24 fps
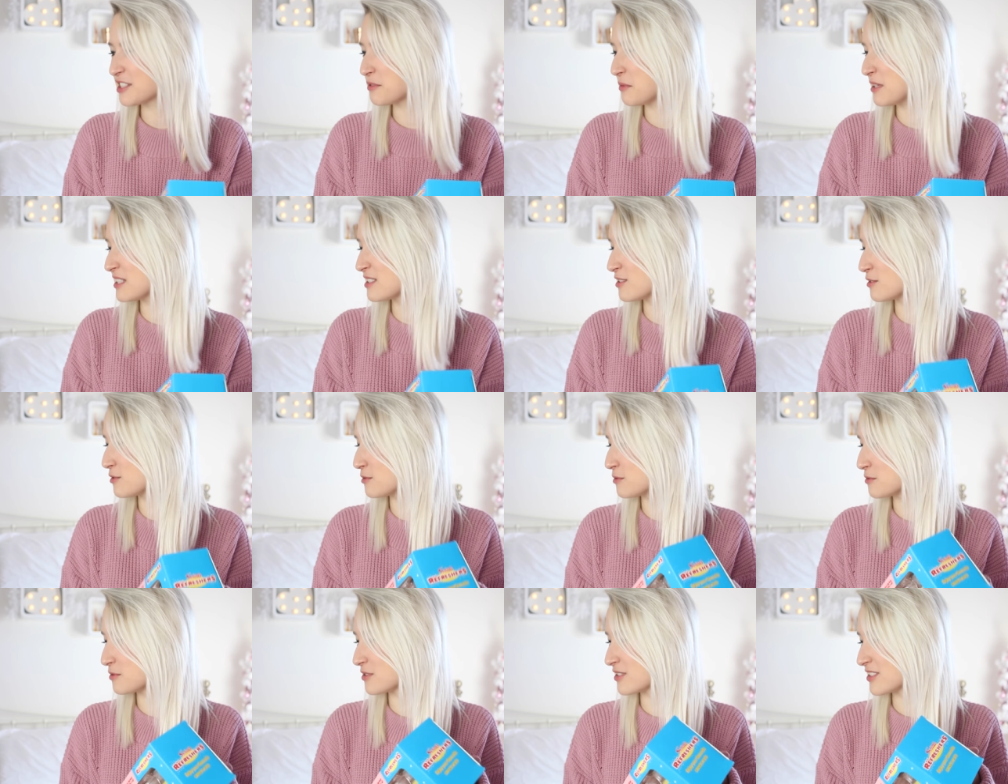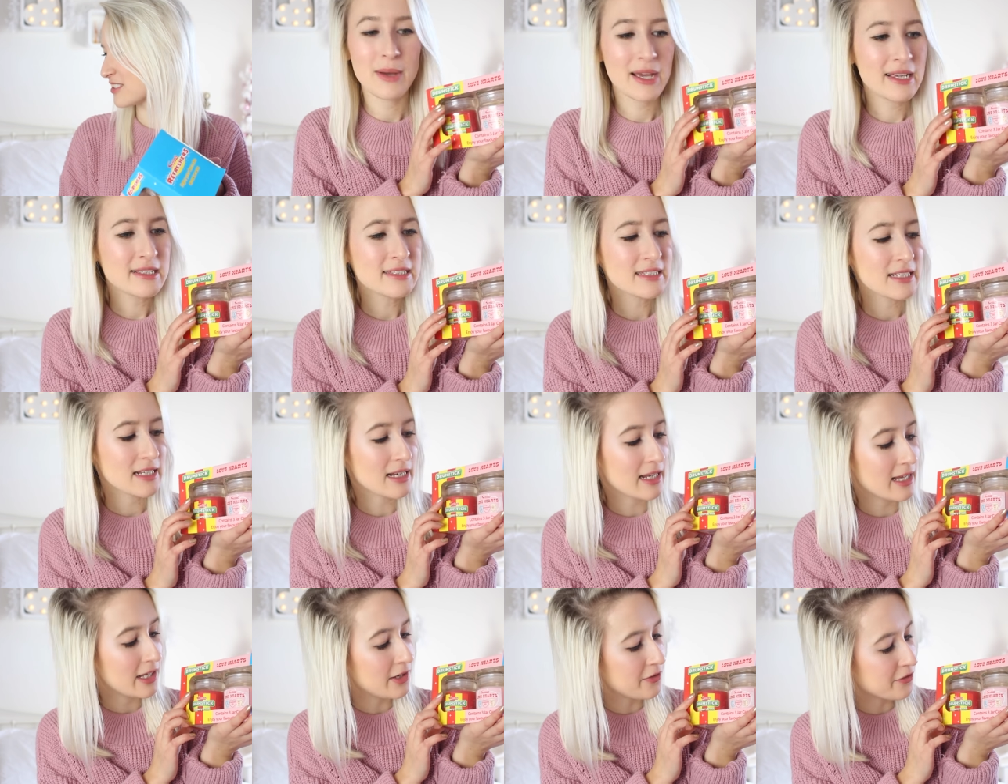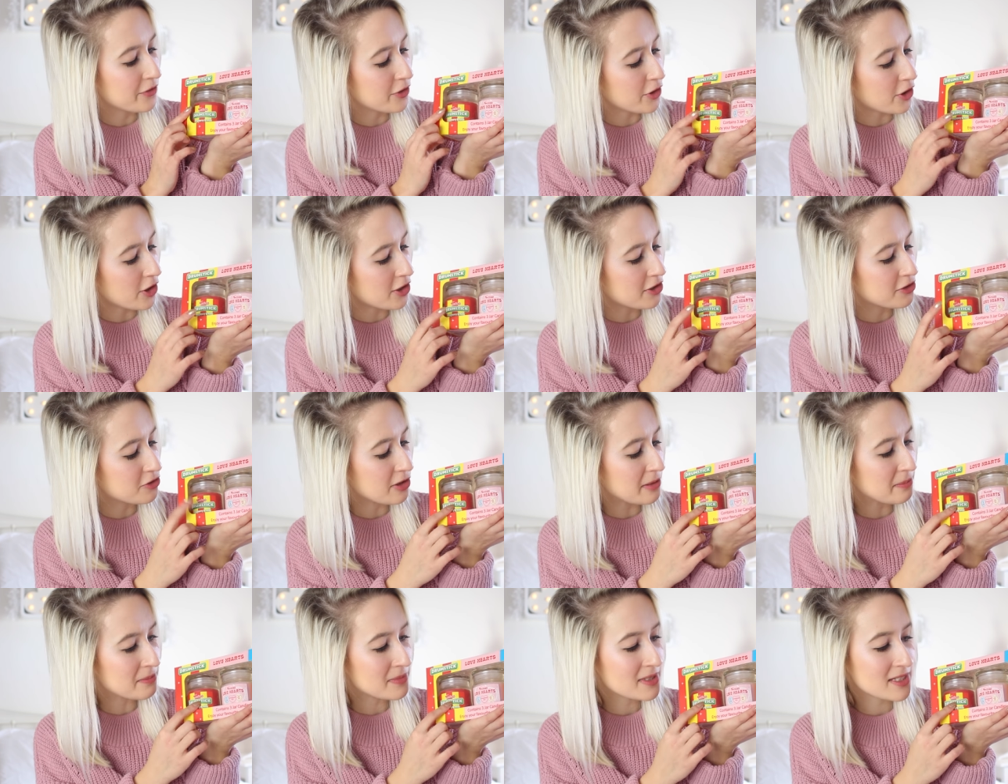Swizzels. Basically, you've got a
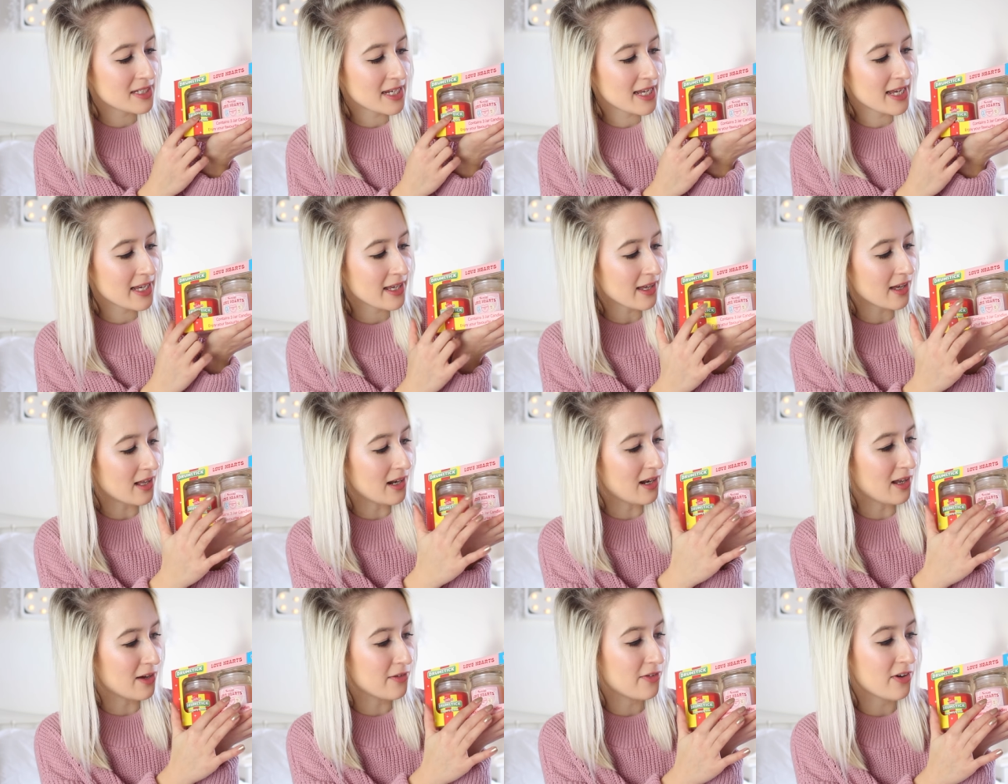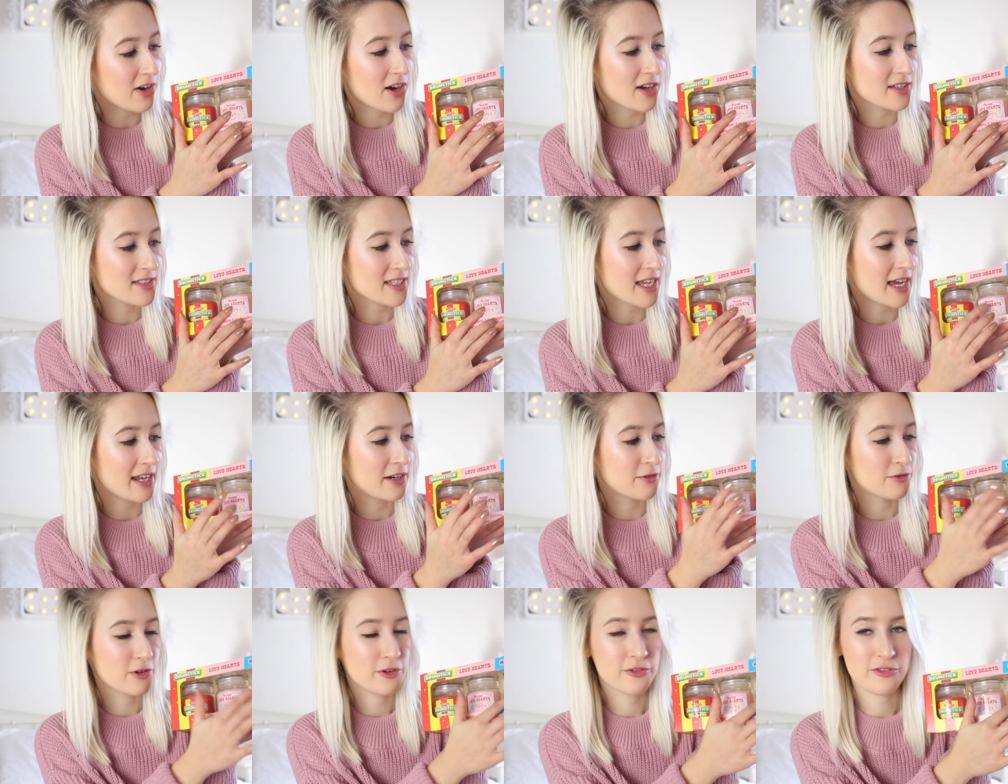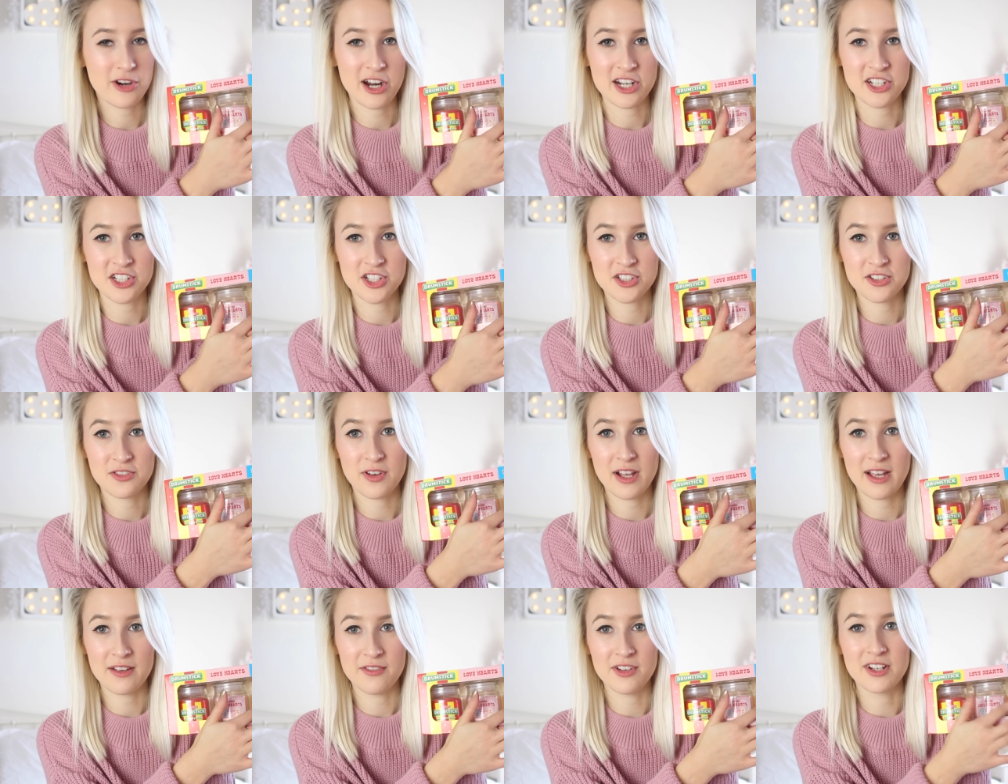drumstick, a love hearts, and a
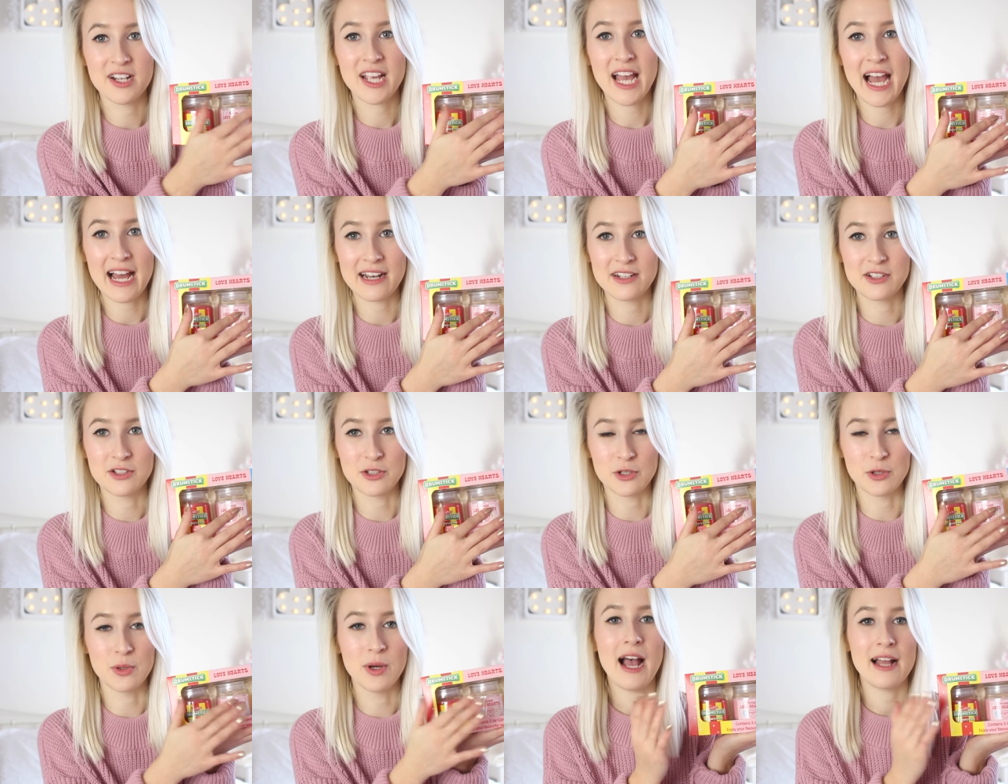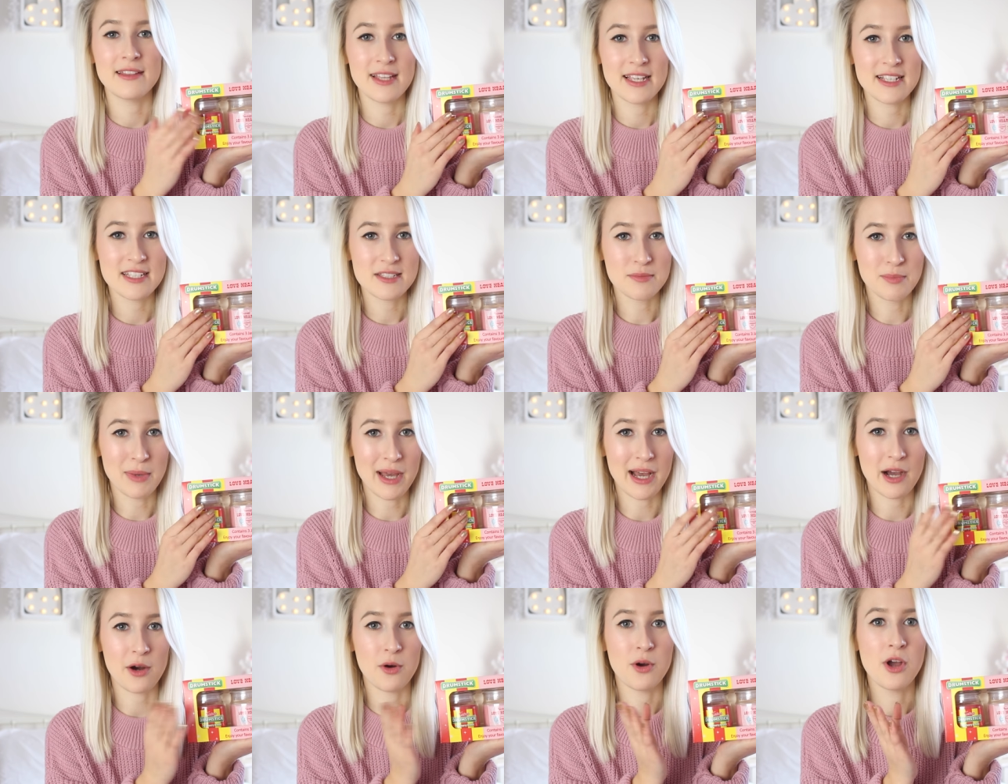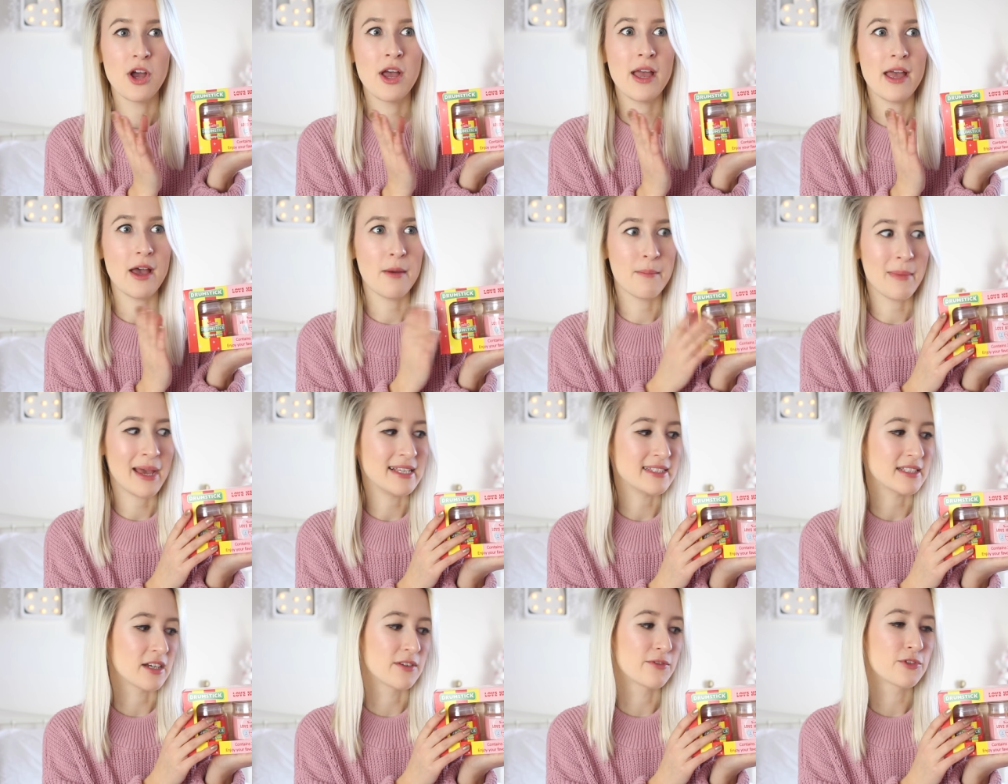refreshers flavoured candle, and they smell
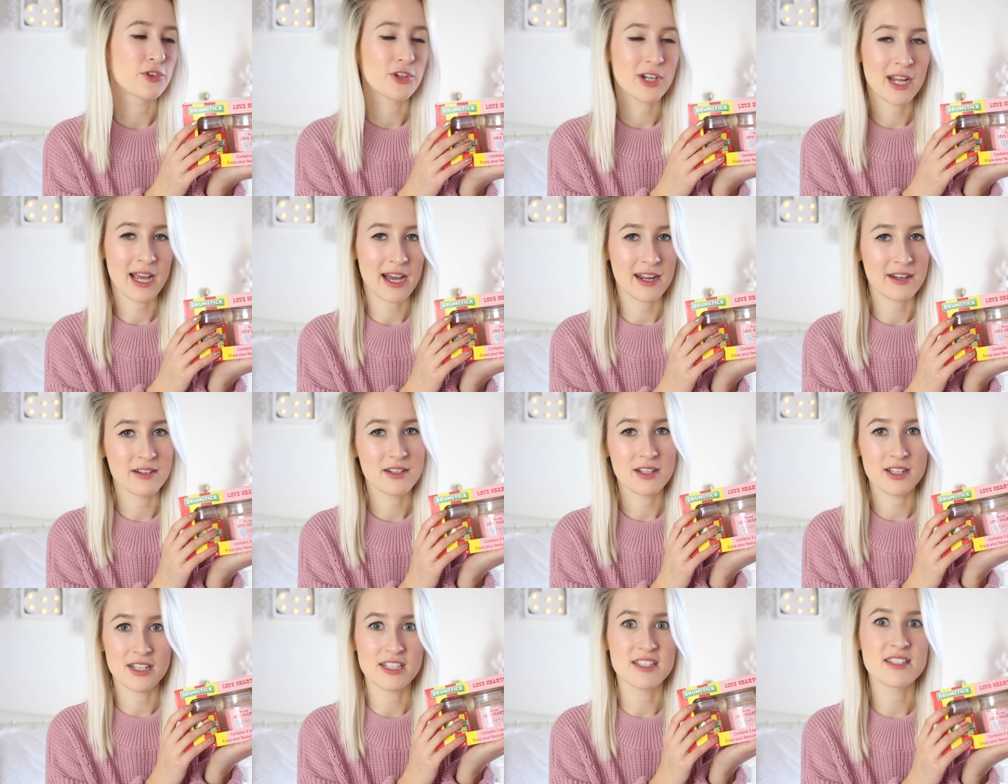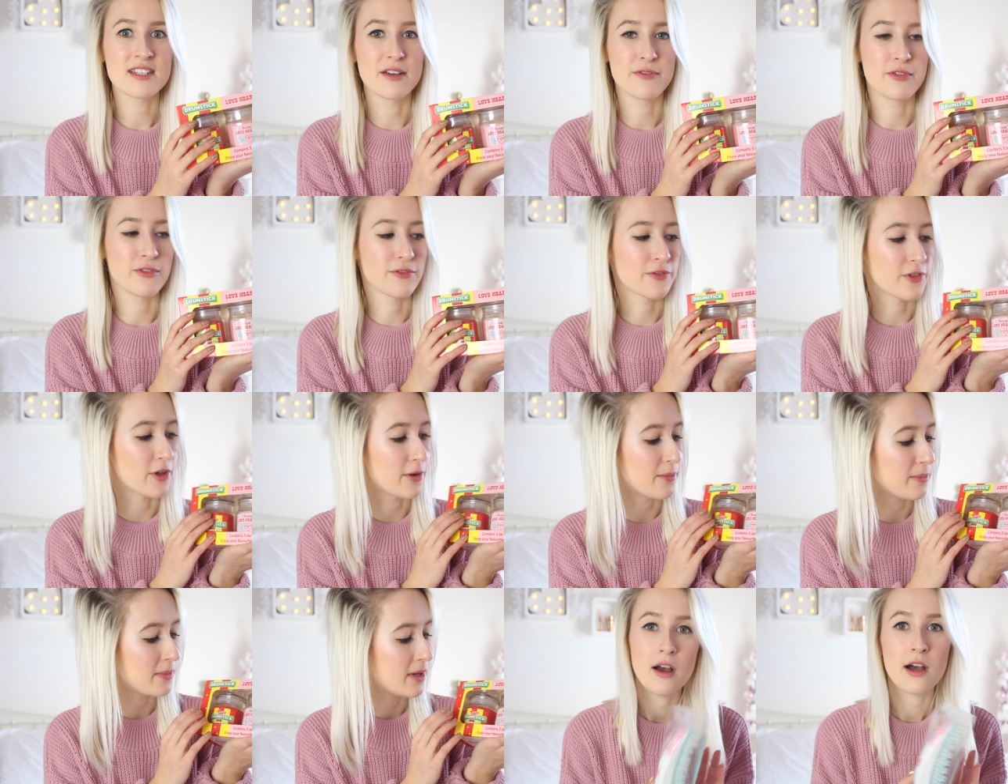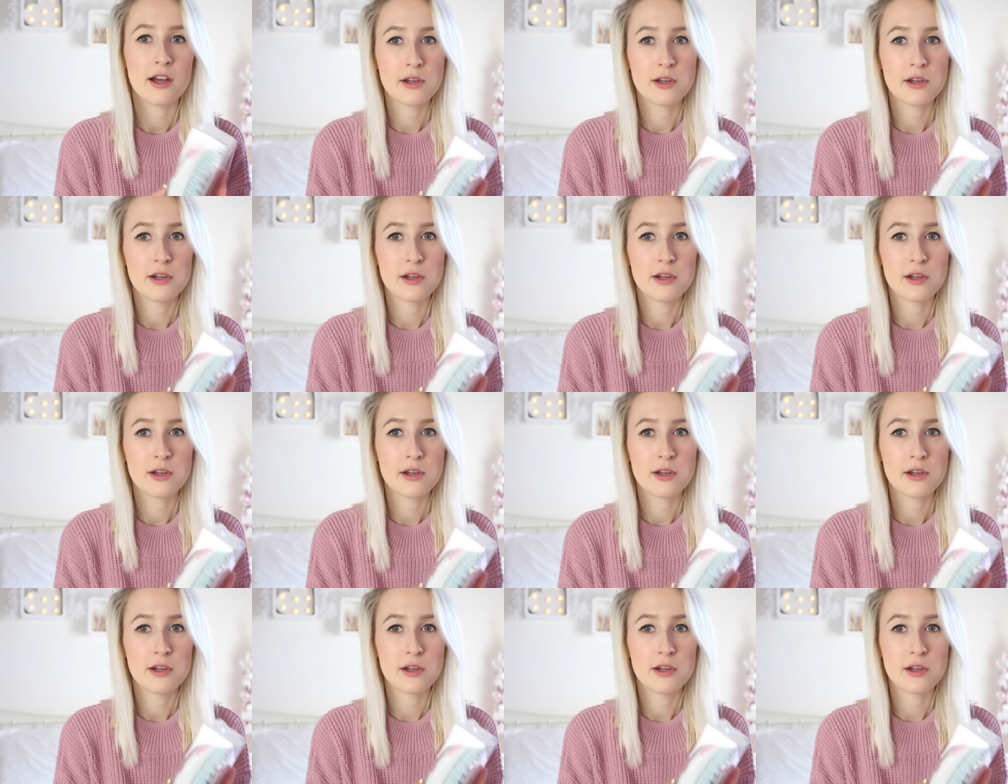amazing. I've already had a sniff of them.